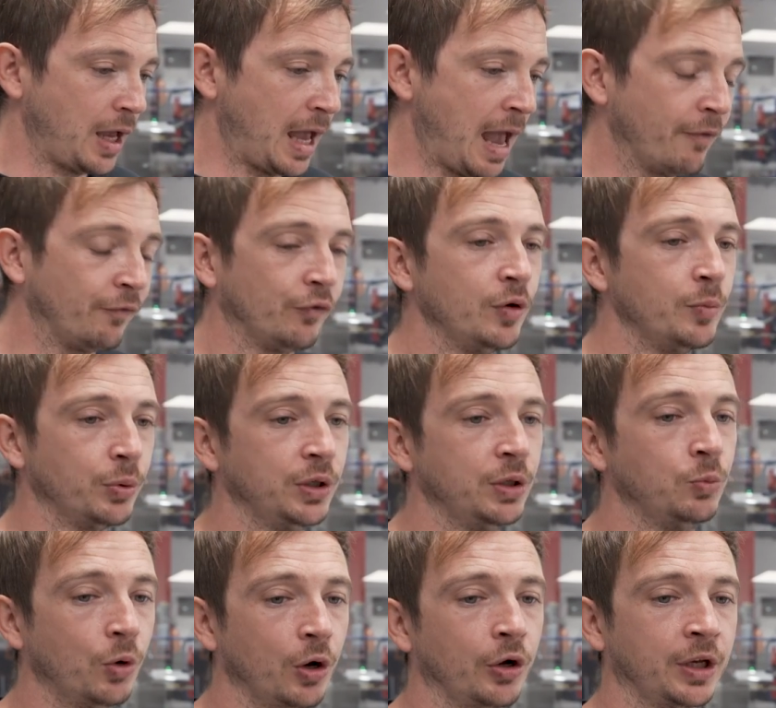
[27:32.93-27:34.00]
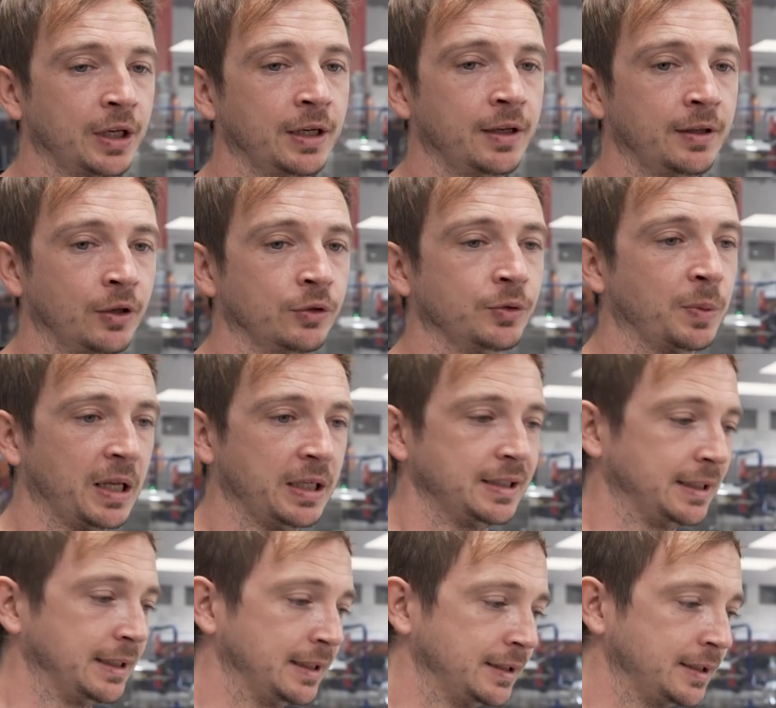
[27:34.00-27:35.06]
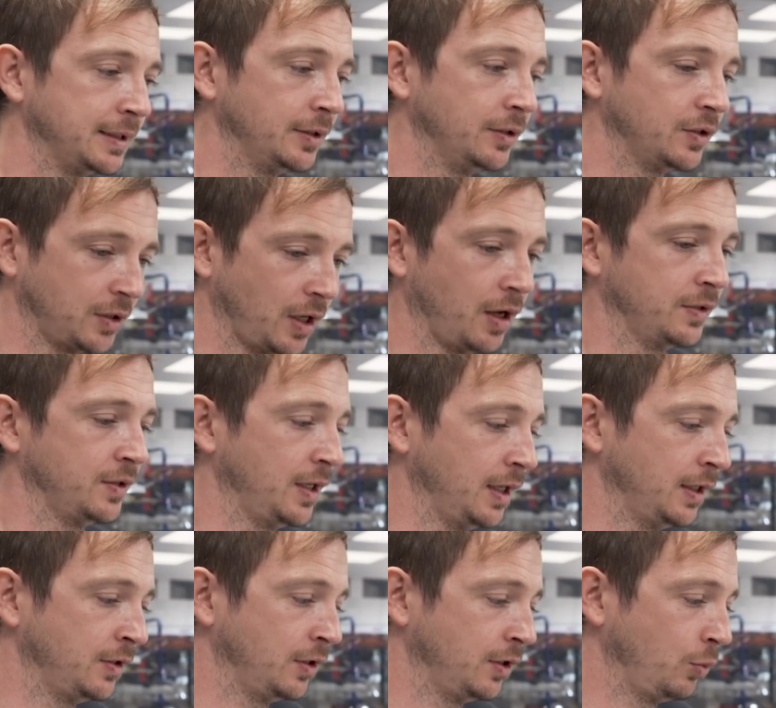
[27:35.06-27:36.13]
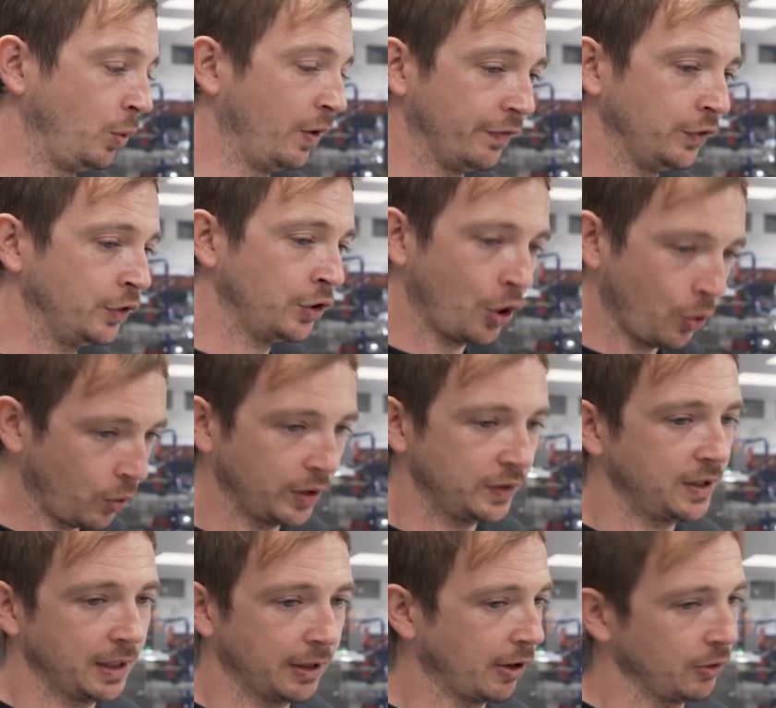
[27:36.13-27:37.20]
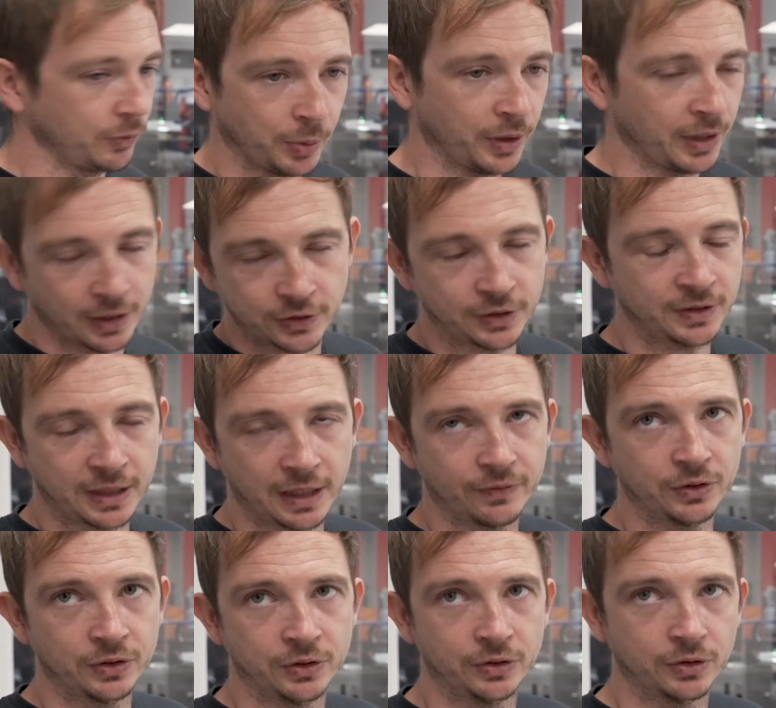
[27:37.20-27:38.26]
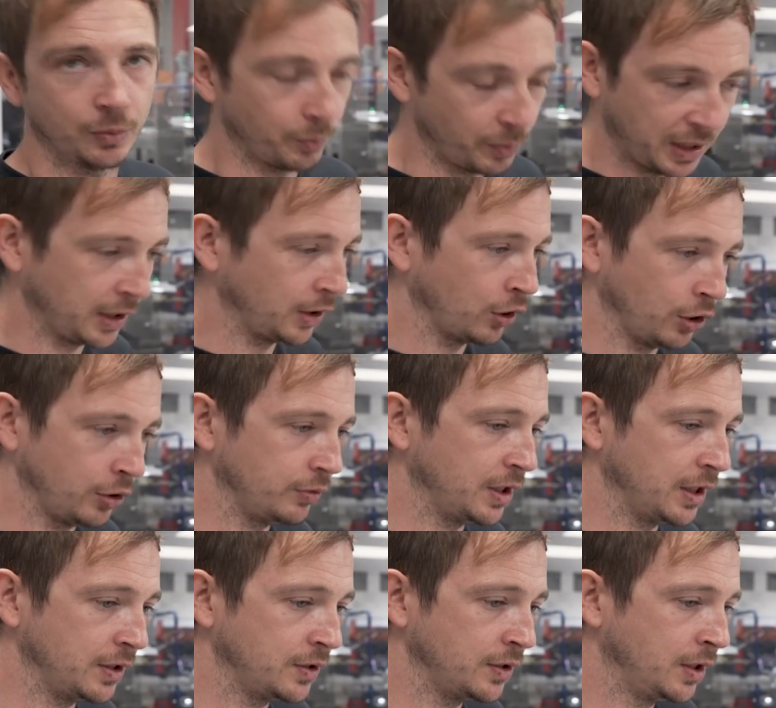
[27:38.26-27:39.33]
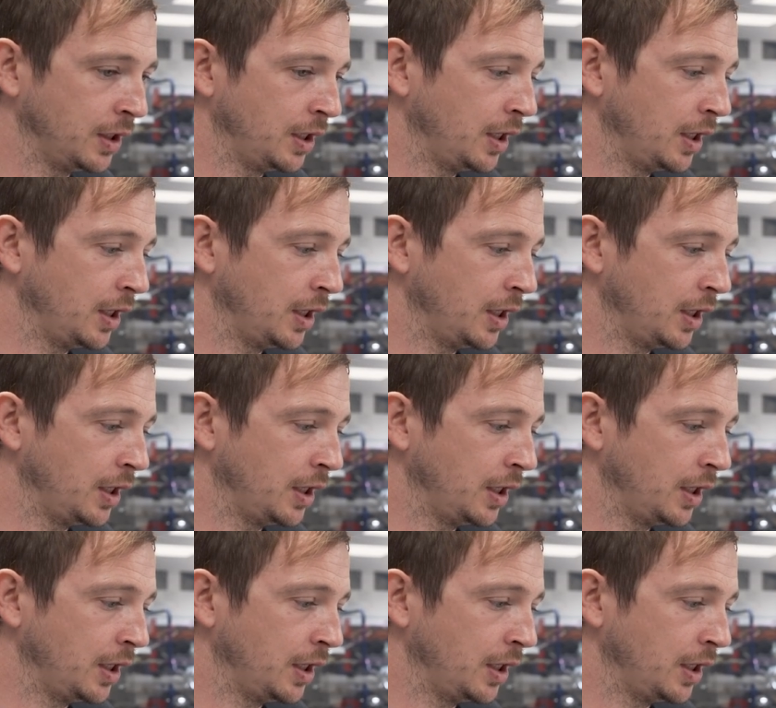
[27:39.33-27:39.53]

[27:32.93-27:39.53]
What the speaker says: everybody working in those places started with no idea how to put an engine together, me included.